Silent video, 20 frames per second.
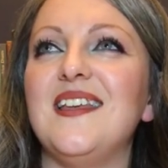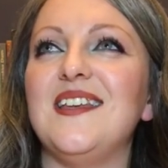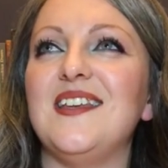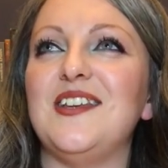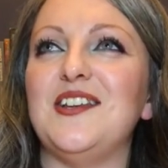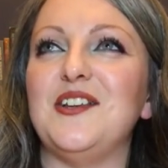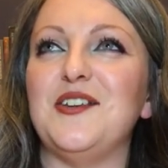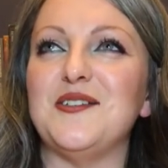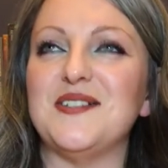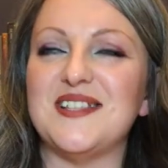
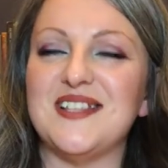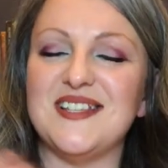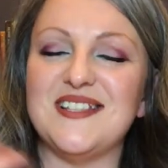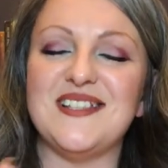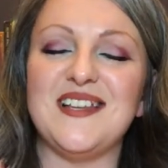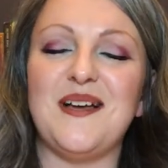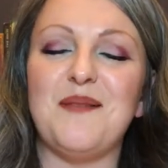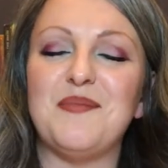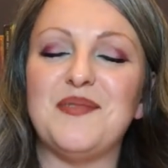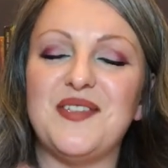you know, it's the
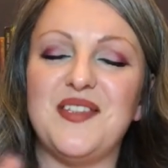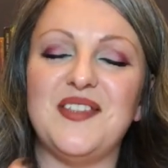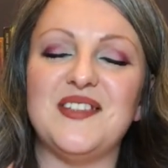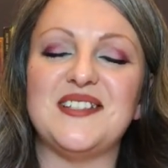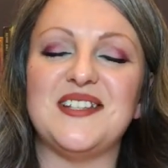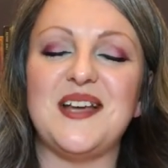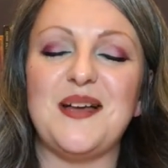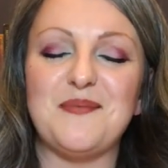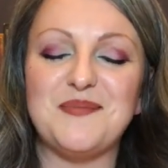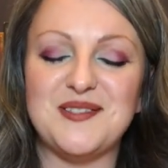depths of
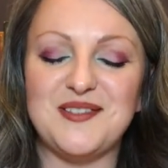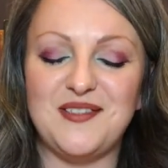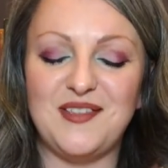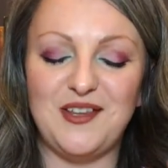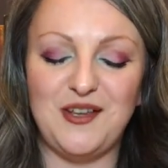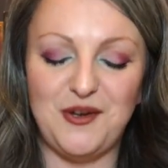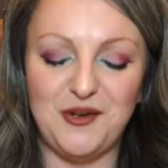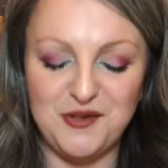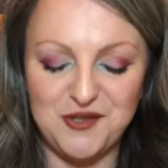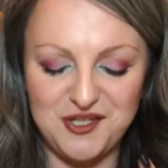
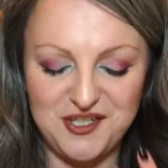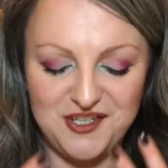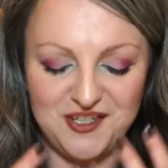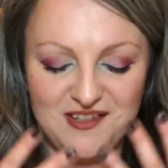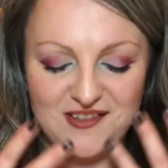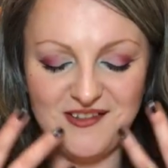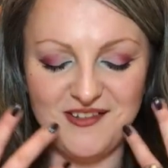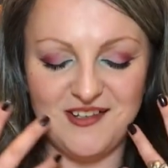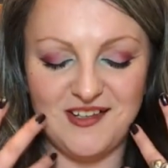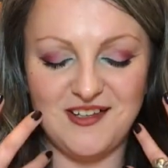the
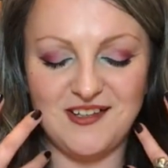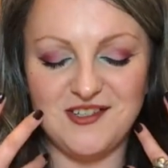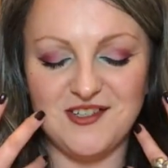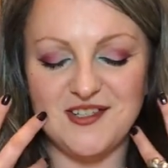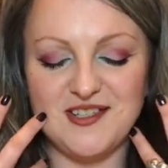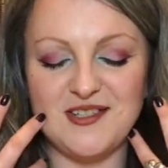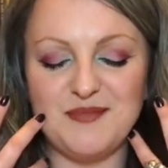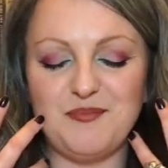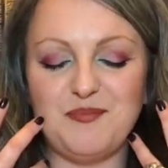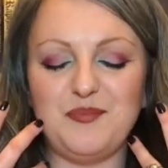ocean, like
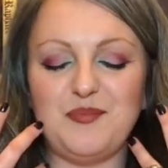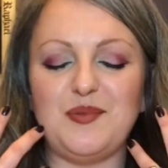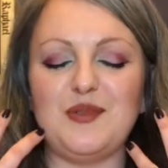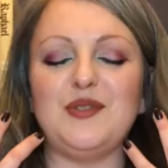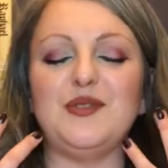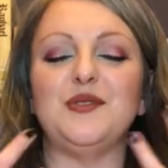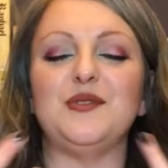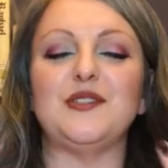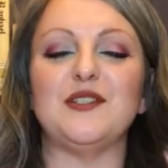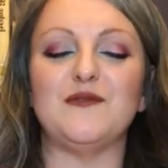just
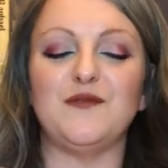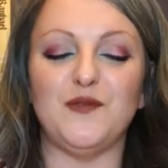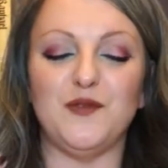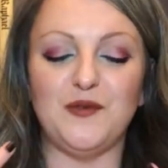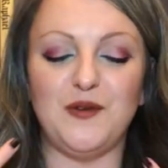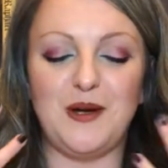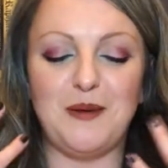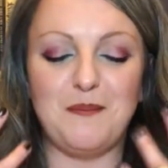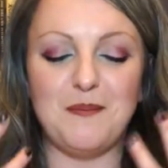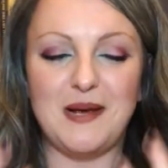
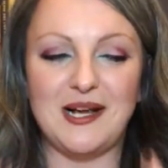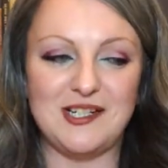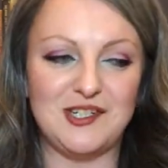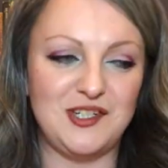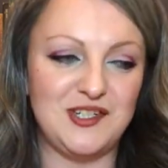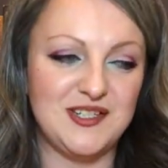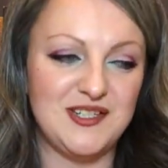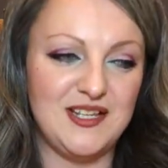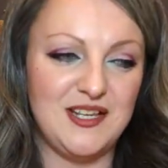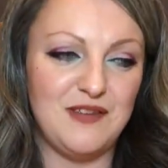beautiful,
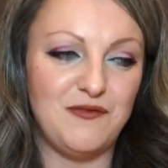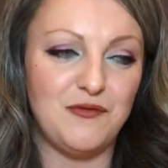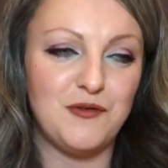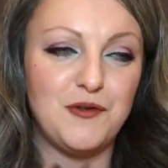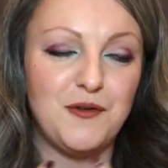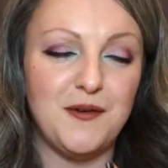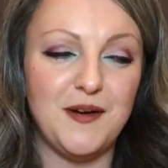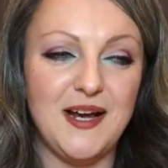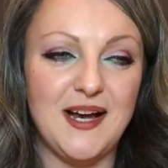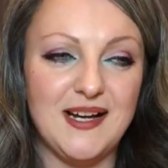imaginative,
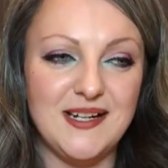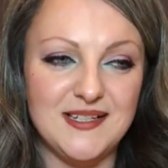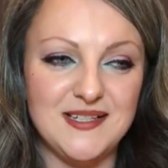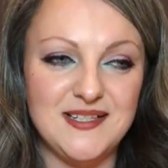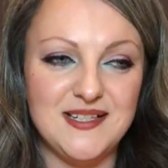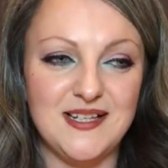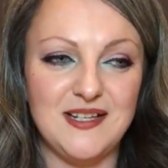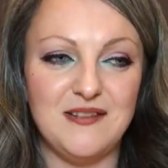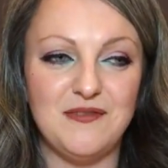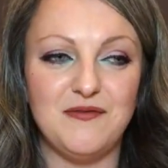
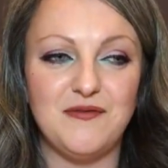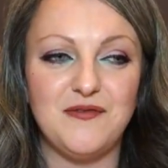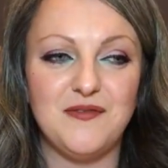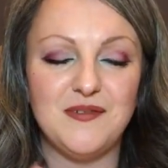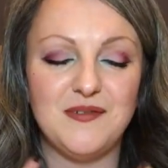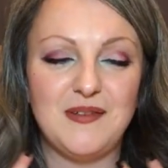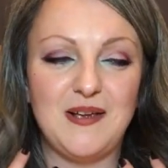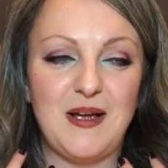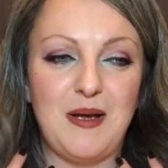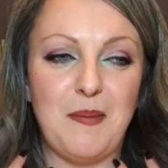creative,
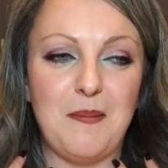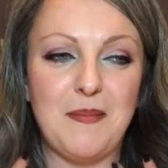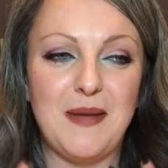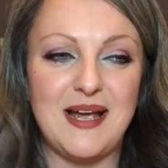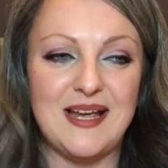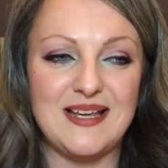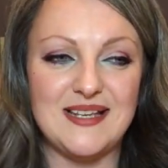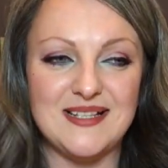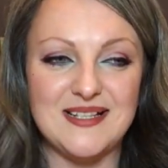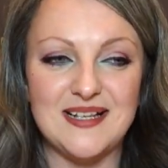
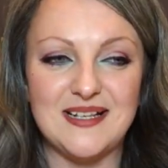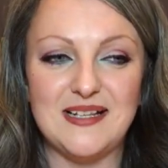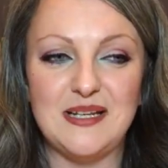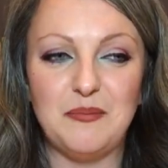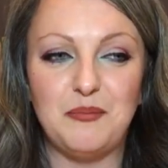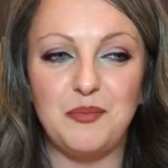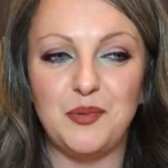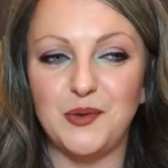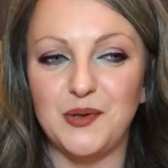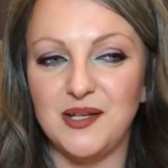
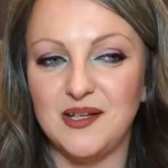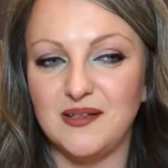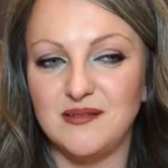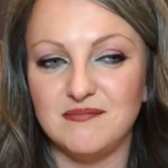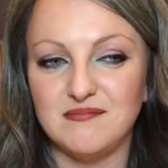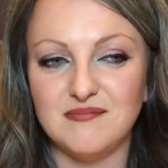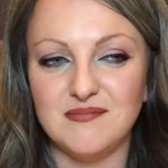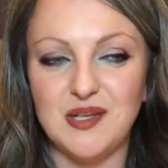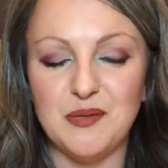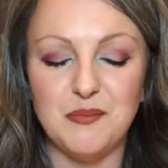amazingly
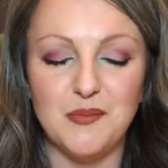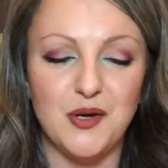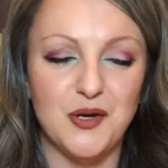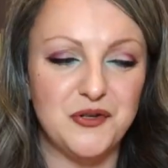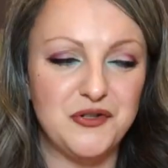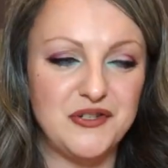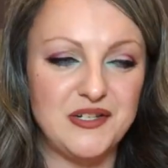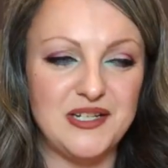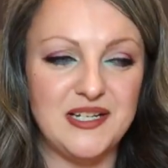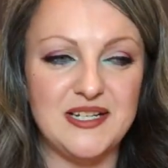buoyant,
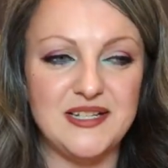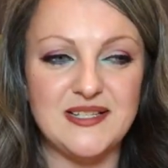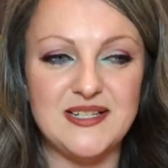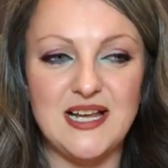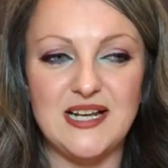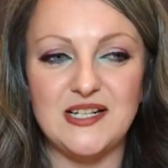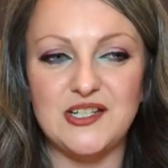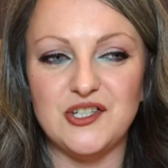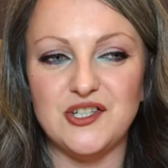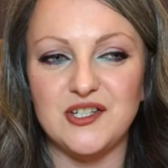emotionally
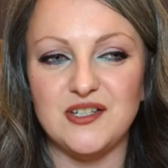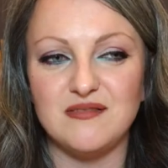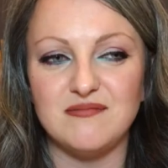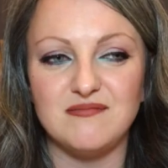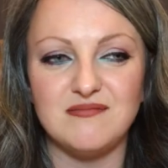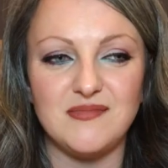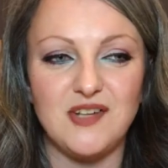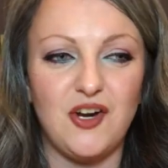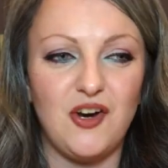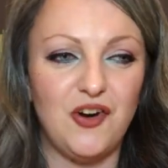intelligent,
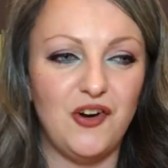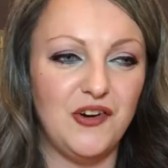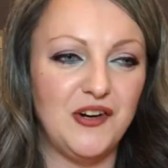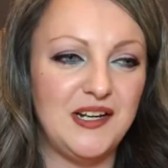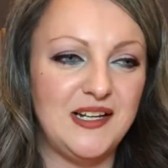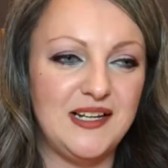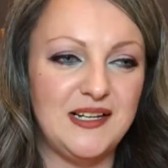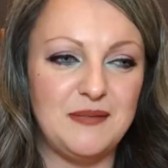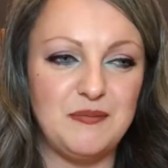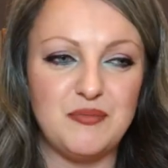
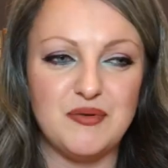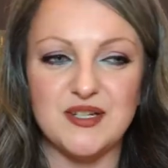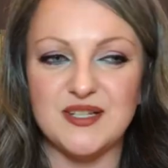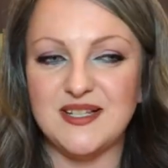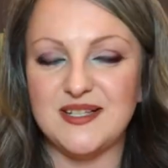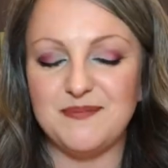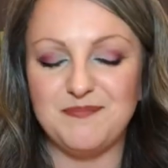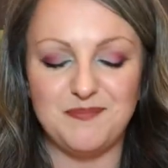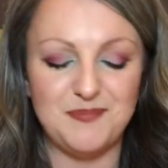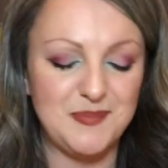highly
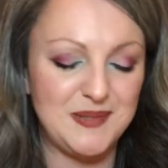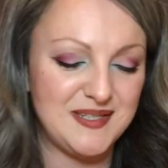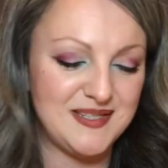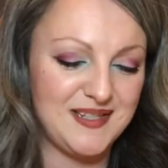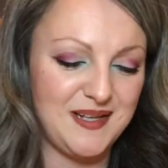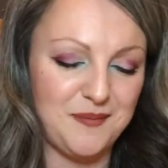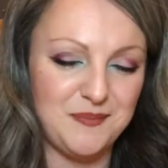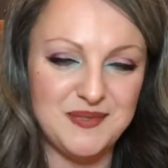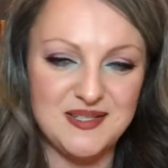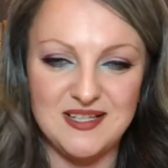
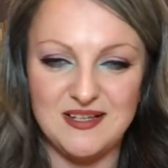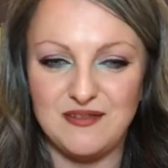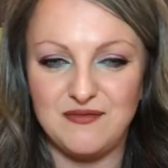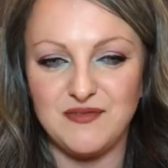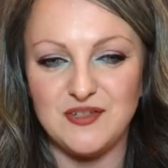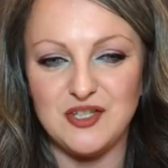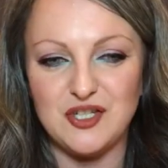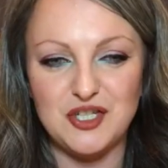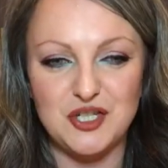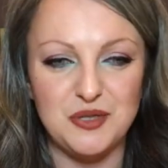perceptive,
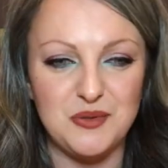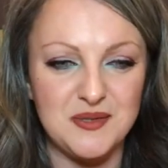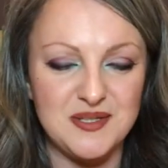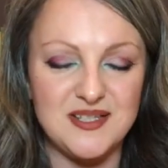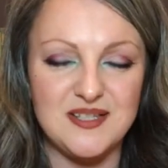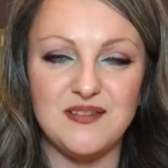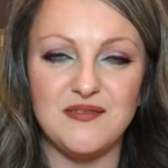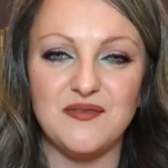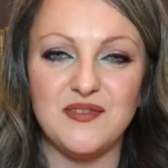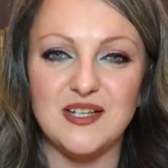
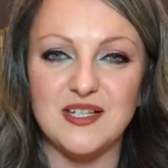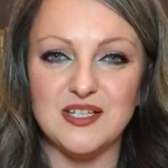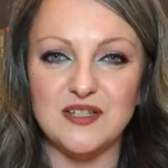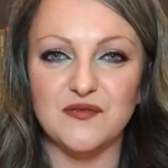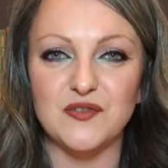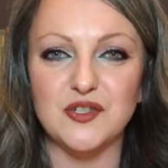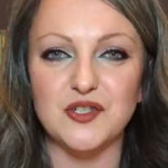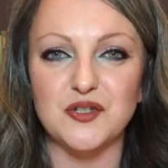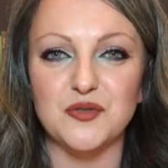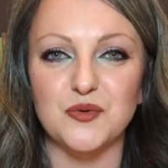intuitive
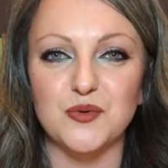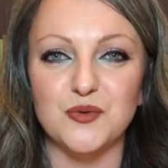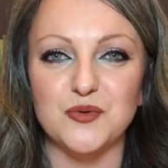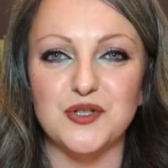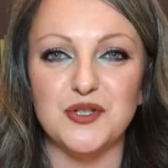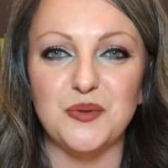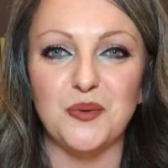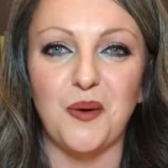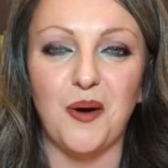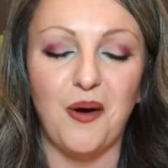
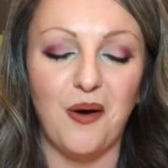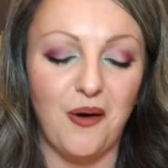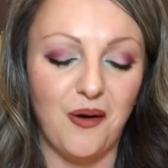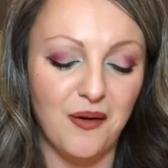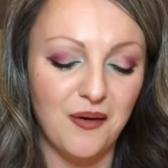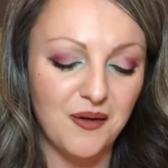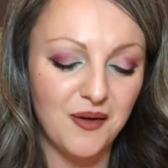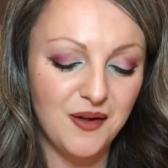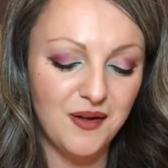individuals you are.